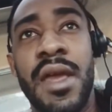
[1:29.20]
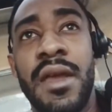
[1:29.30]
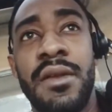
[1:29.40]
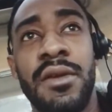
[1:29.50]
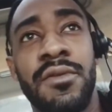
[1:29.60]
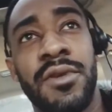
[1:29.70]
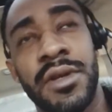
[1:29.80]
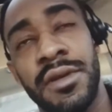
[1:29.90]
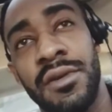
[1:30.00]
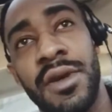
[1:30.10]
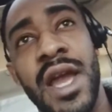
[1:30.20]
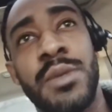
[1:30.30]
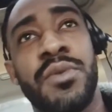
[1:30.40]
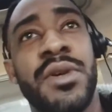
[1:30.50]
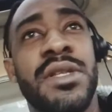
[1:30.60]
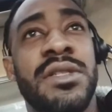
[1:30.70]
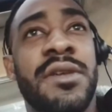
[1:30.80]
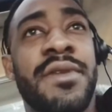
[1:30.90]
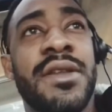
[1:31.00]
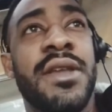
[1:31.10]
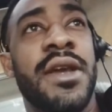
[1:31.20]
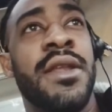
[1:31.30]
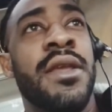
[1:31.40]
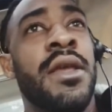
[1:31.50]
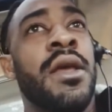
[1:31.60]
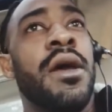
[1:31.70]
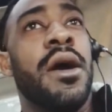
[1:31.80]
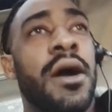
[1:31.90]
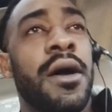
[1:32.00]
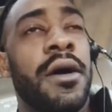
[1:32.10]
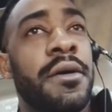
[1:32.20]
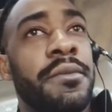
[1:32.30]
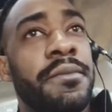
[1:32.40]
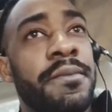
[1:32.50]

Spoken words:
really aspirate and stuff like that, and